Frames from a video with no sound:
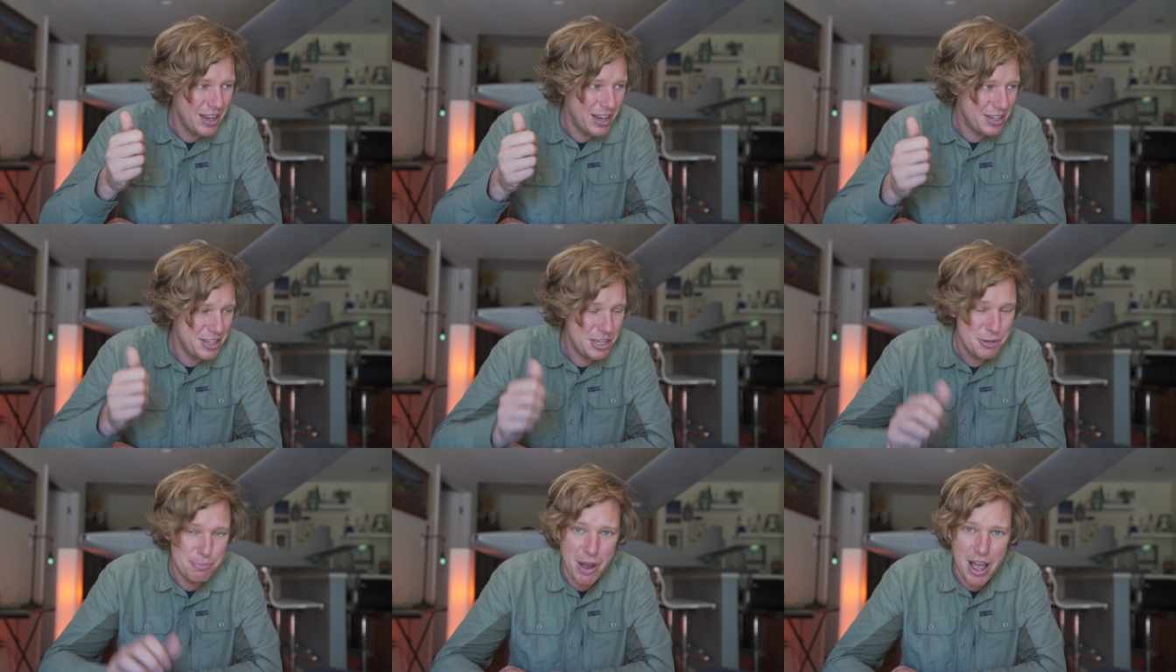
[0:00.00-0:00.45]

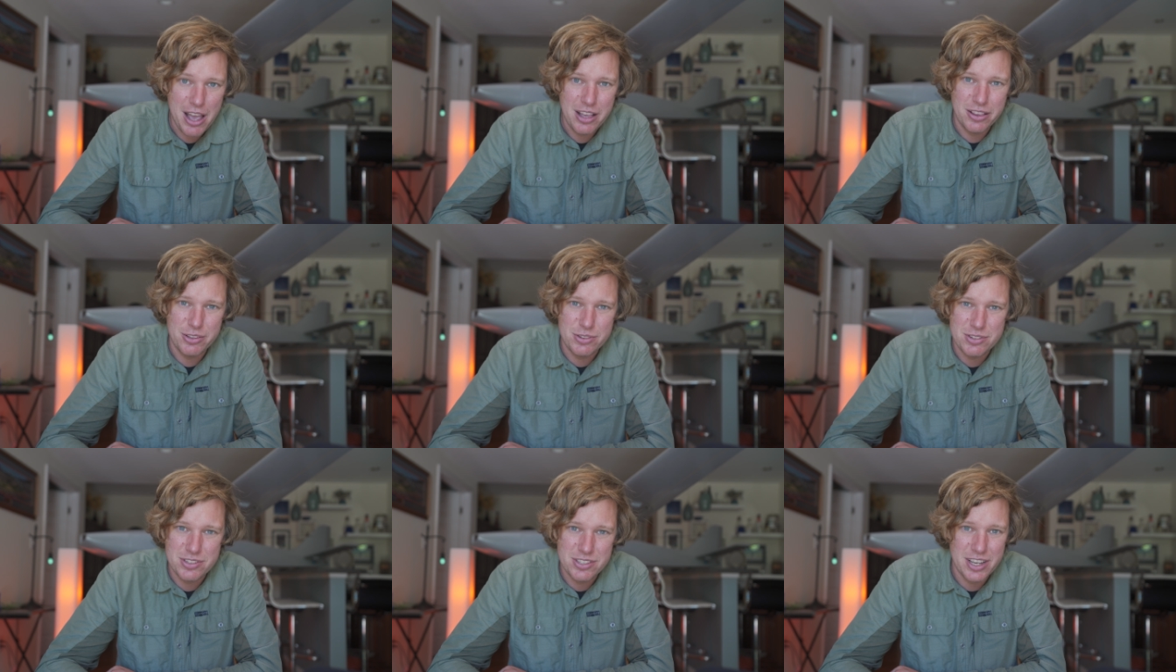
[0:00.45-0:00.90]
You'd probably
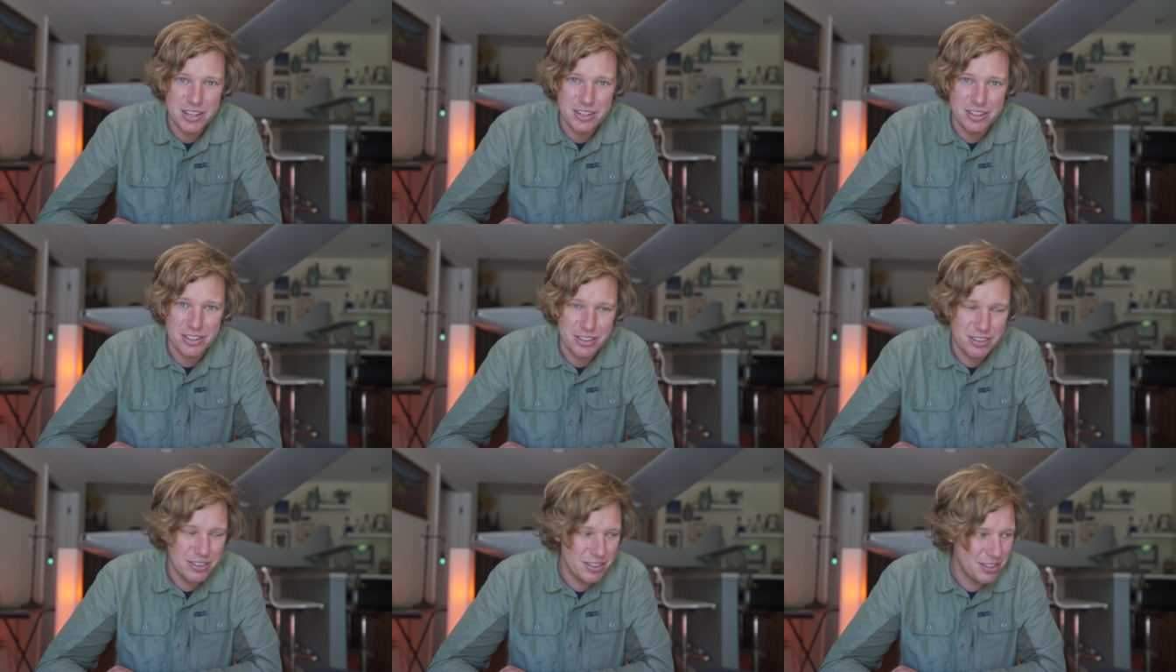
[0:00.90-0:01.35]
lose
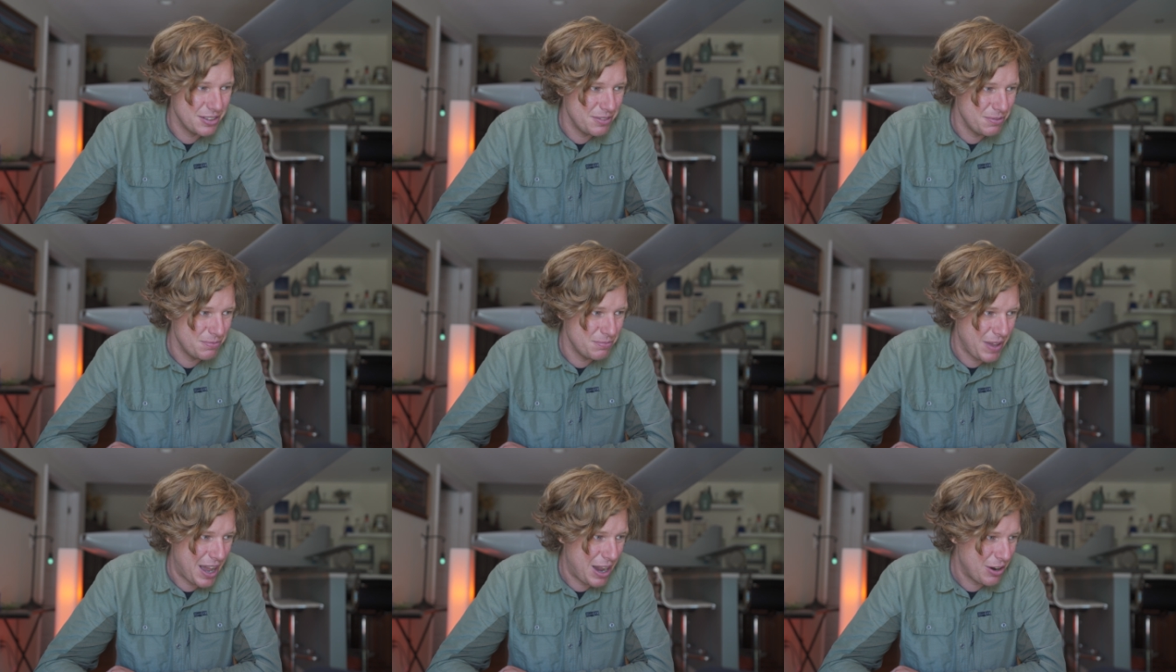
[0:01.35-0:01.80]
signal.
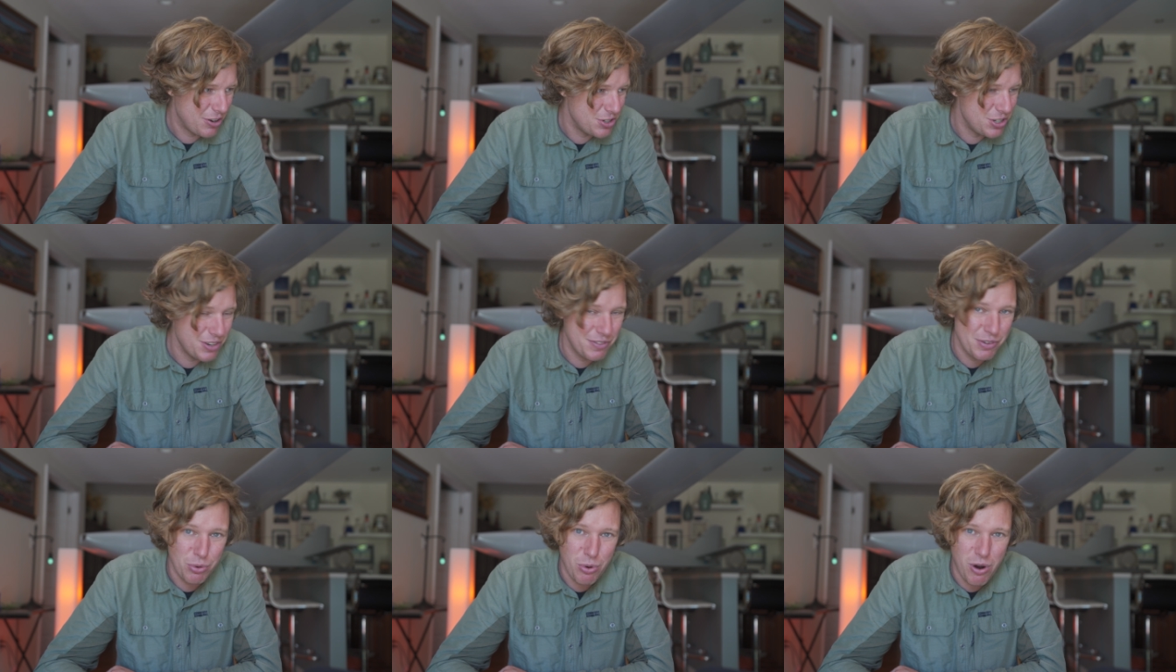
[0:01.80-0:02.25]
How could
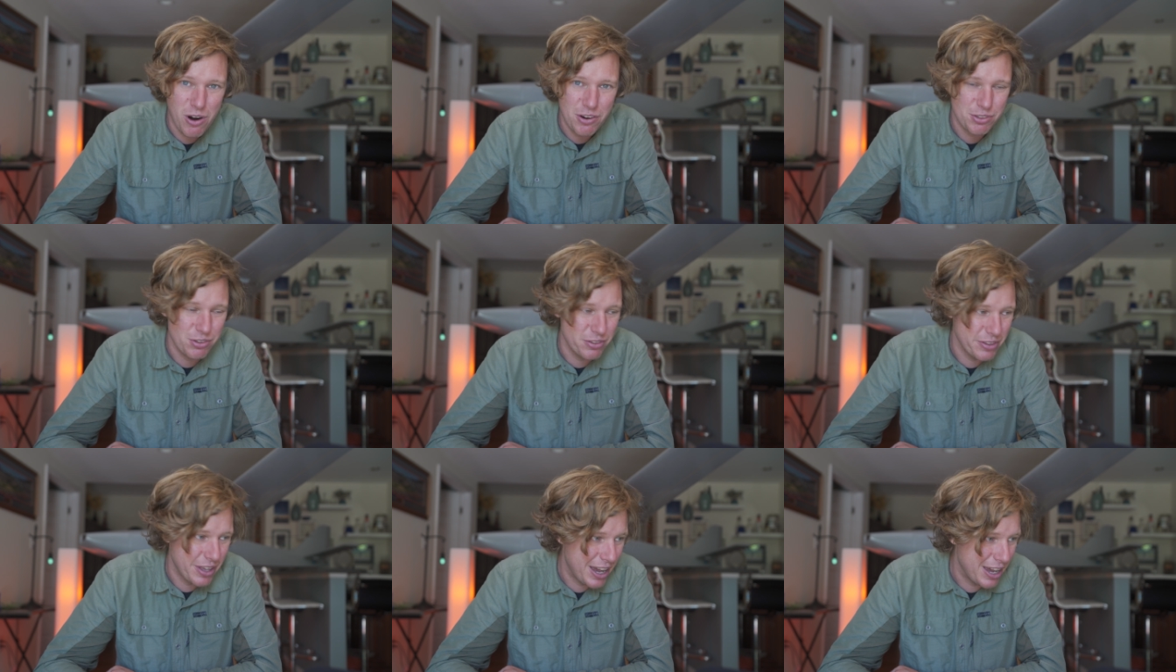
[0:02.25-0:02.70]
you even walk
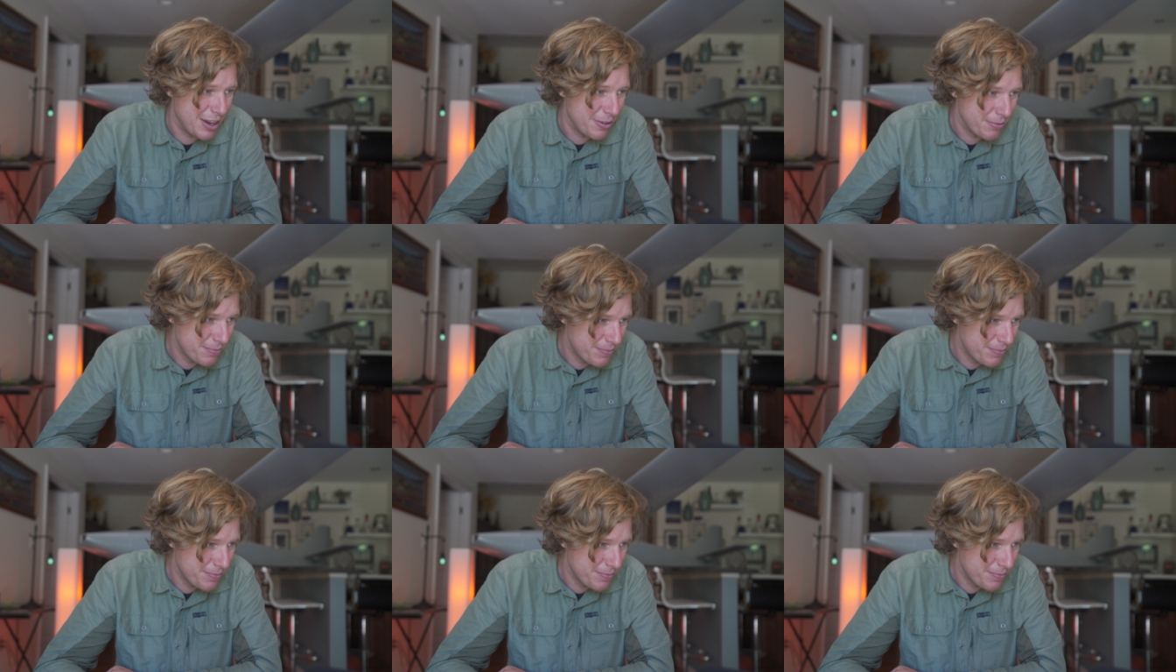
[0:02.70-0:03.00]
through that?